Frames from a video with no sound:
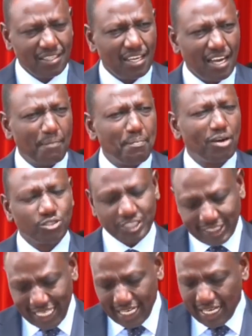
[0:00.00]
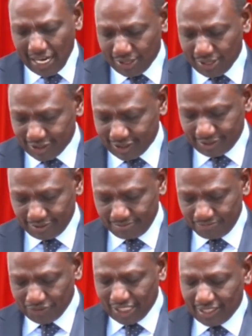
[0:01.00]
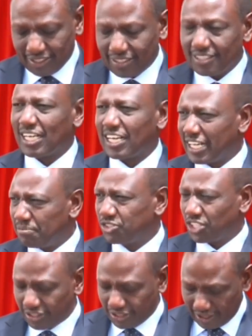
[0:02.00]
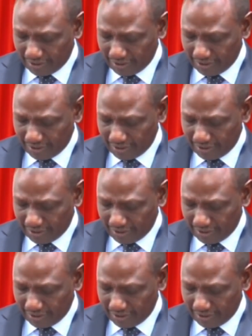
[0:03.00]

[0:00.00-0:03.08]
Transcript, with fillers: about 10 hours is a game changer.